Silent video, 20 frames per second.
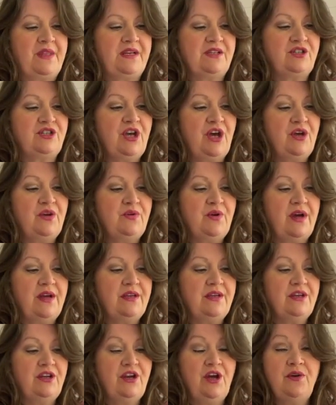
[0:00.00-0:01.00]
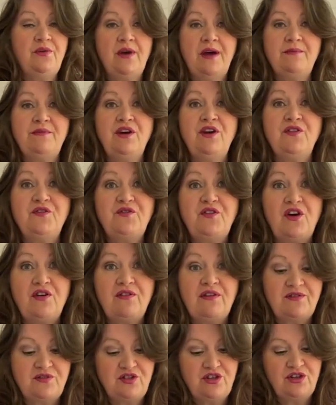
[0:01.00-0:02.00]
So, you know, I'm not far
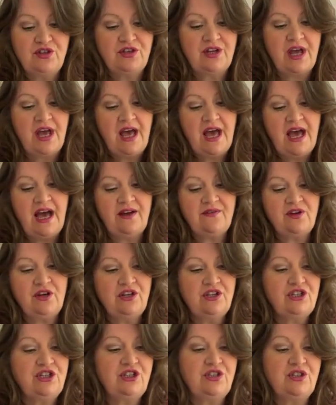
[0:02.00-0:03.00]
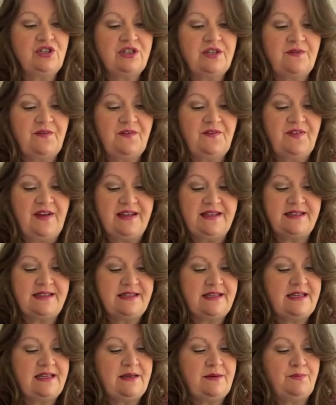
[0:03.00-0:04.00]
off done. I've got to do some
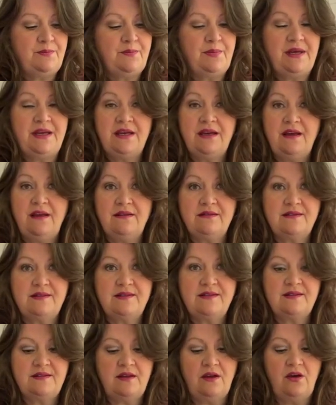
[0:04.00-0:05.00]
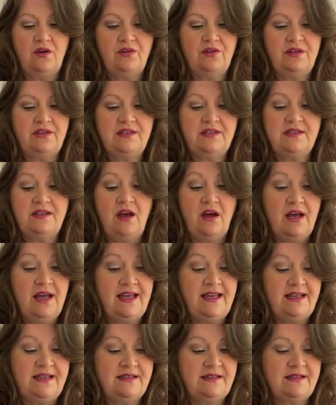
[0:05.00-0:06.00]
fancy bits on the
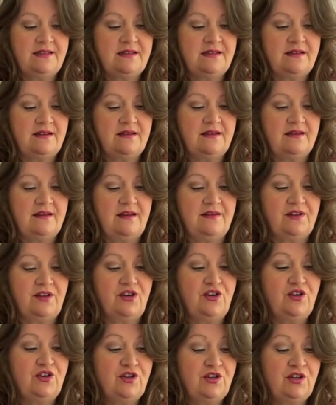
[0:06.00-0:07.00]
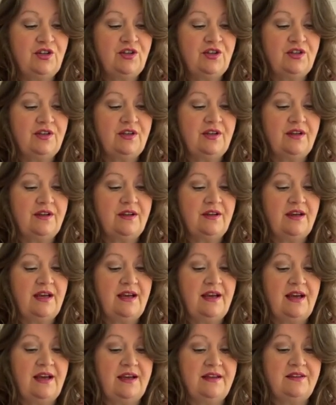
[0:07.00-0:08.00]
sides and the gun
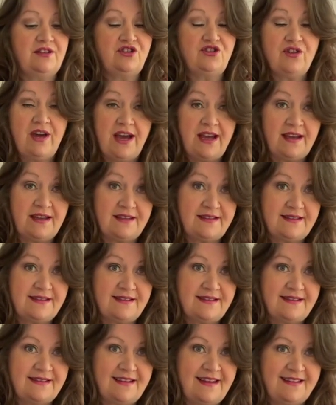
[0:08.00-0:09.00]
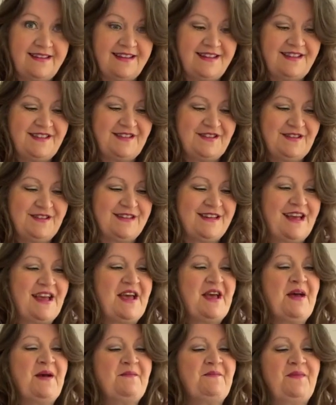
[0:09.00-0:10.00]
and the tracks, and then he's done.
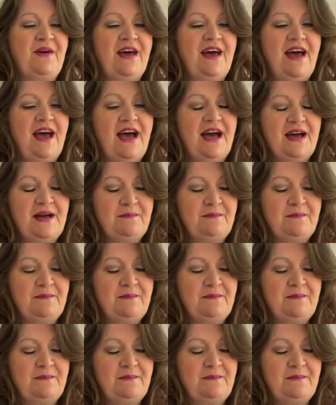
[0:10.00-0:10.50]
But